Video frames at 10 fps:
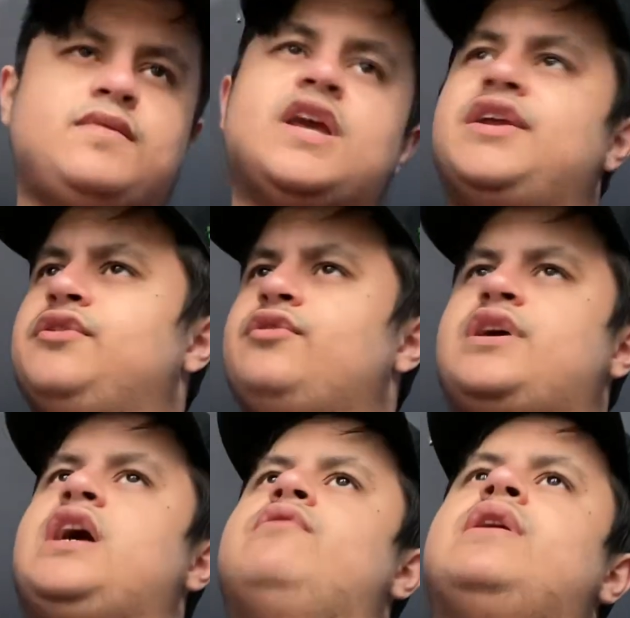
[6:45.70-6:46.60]
and I know
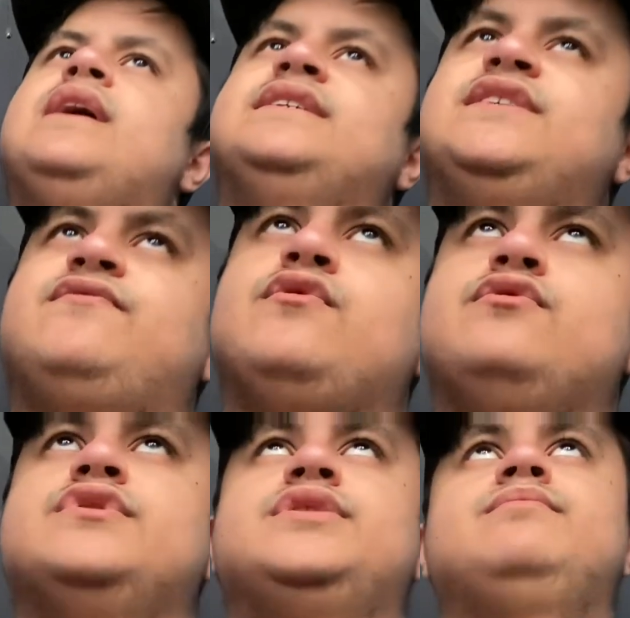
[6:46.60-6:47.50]
Kehrer has his
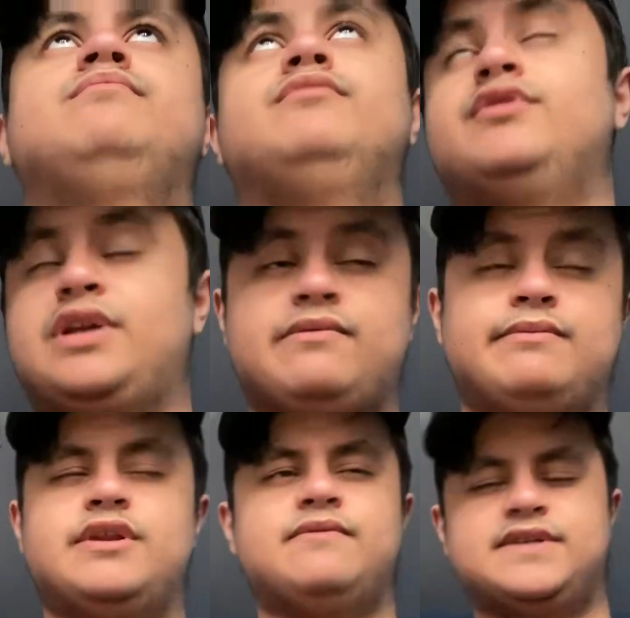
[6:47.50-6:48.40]
flaws, but give
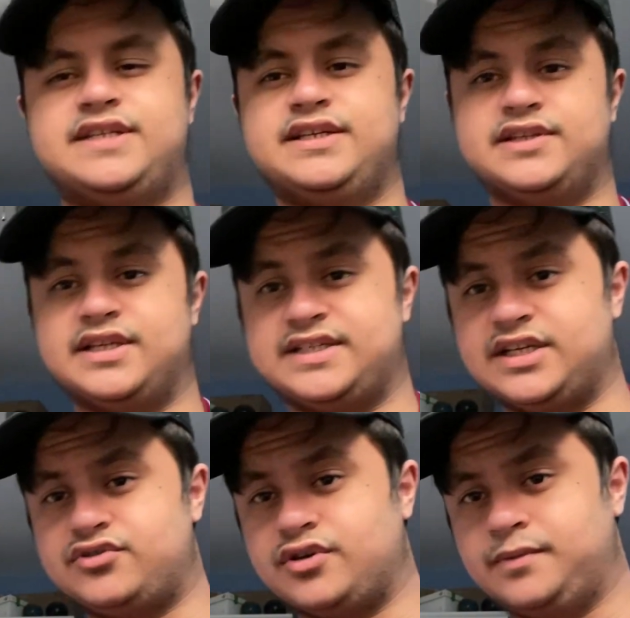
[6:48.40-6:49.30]
him another season,
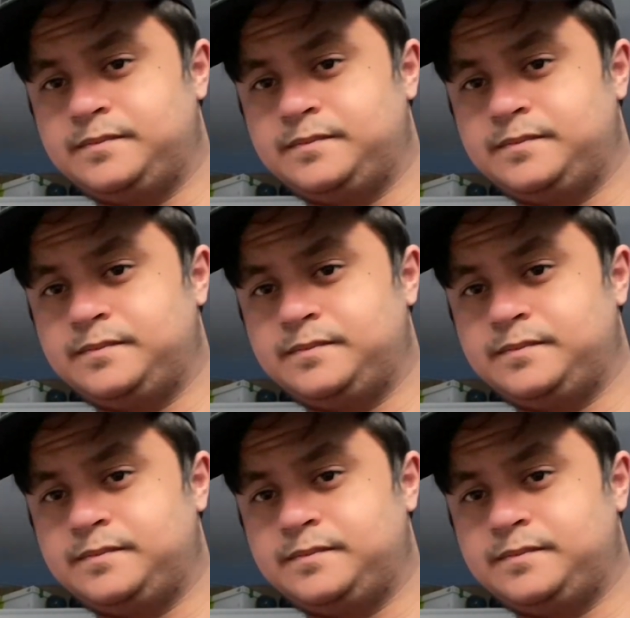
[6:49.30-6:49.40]
etc.